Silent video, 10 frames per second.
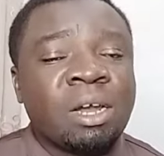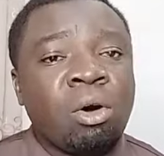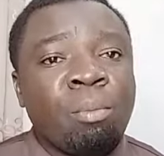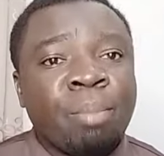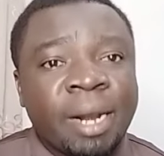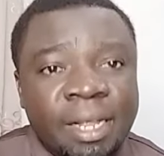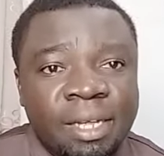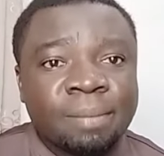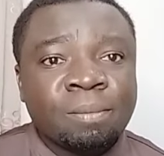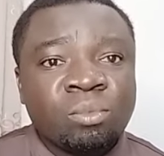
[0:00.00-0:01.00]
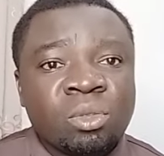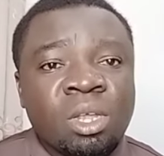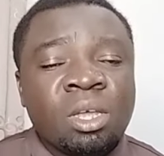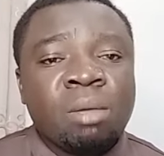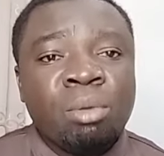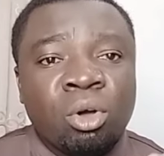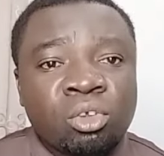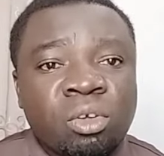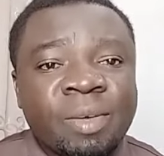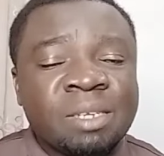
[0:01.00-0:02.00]
Oparanya
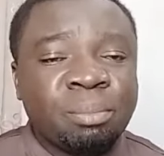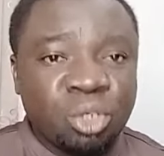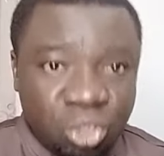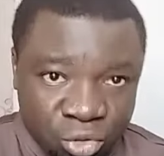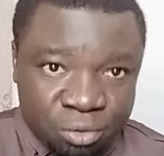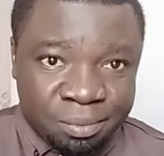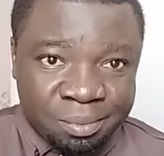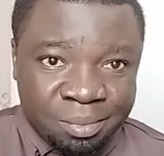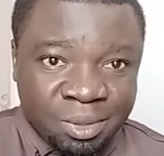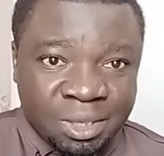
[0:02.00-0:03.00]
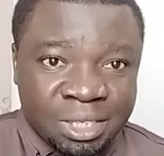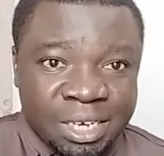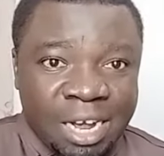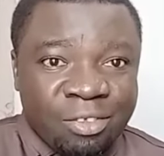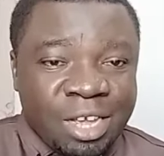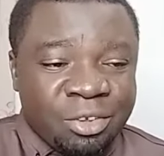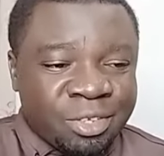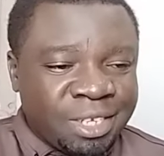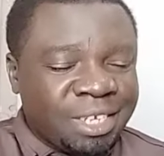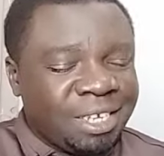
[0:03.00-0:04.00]
because of his position. Now they are
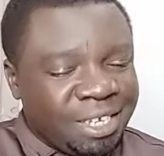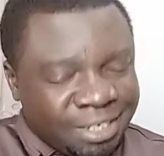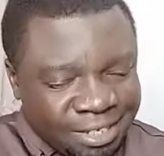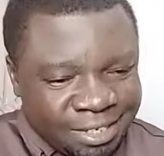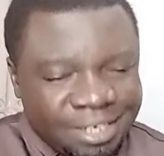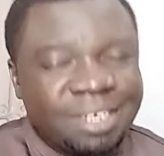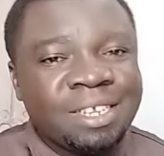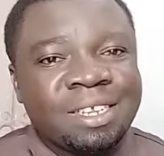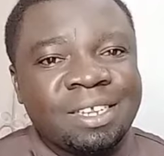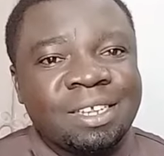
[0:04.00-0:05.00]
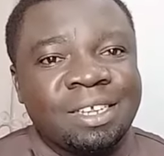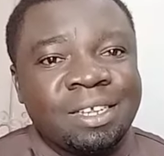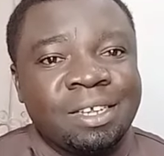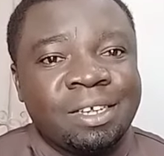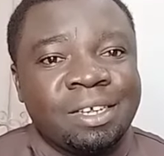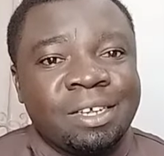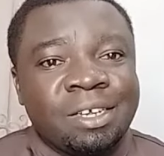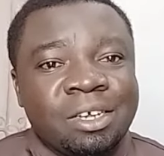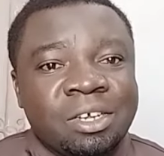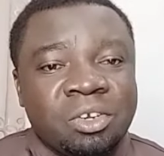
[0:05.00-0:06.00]
using ESCC
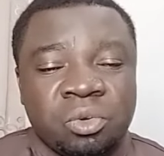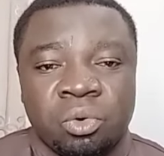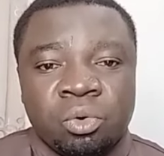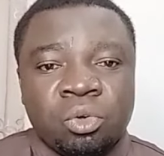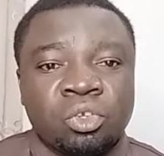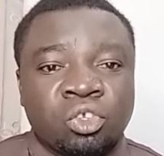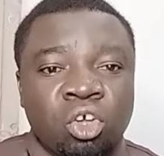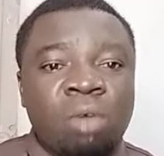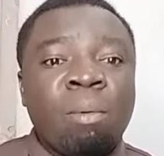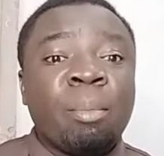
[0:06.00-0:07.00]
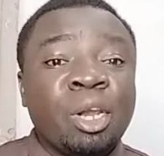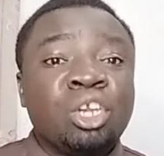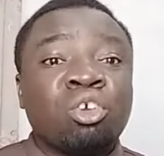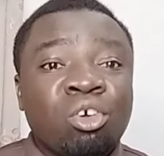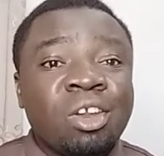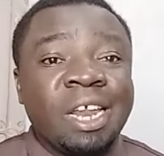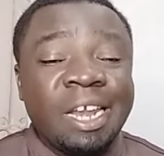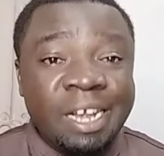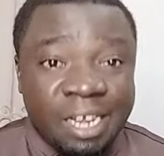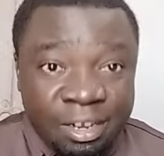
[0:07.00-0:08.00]
to solve political
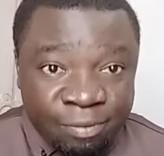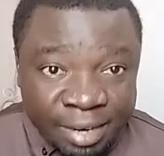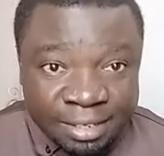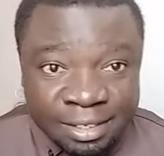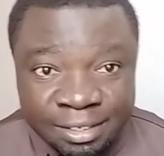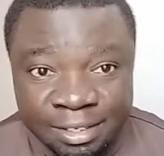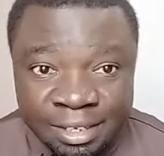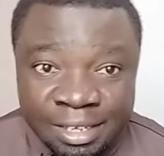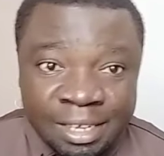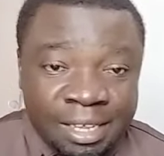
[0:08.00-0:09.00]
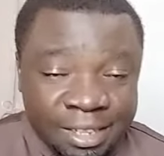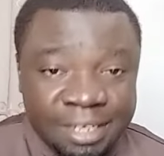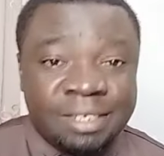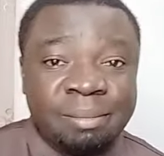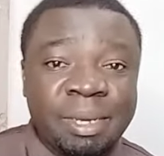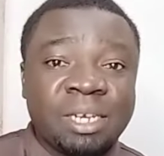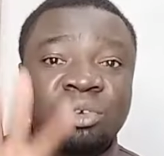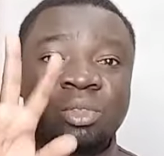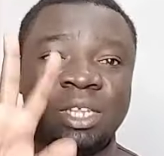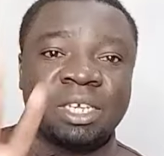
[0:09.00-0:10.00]
differences. This meant
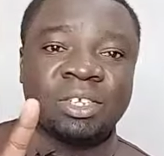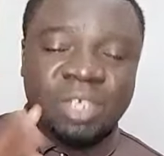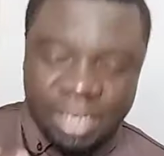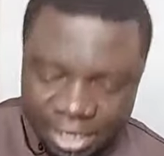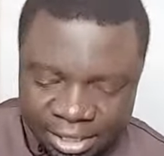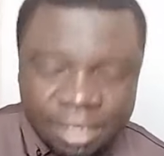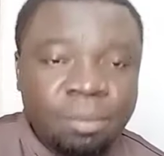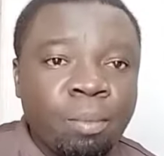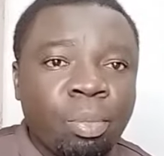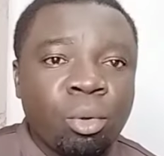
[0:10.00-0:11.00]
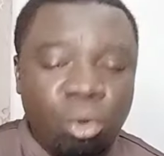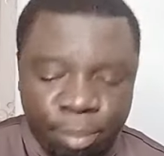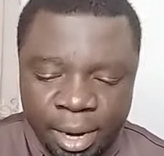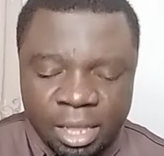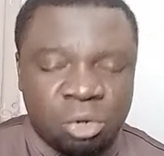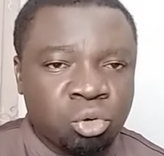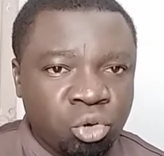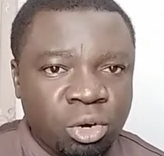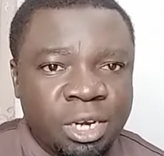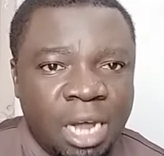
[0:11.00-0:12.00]
two things: either Oparanya to
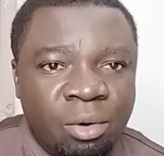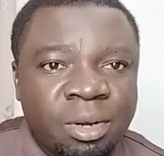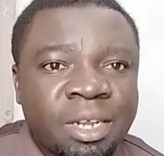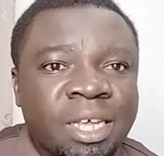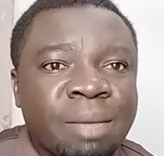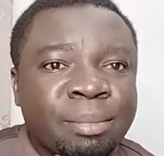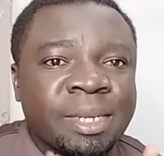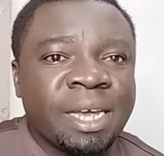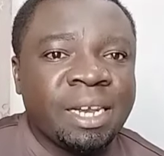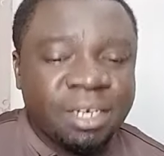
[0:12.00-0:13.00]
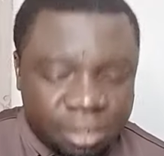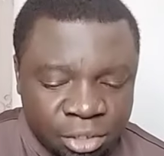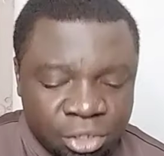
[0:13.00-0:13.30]
turn down, keep silent,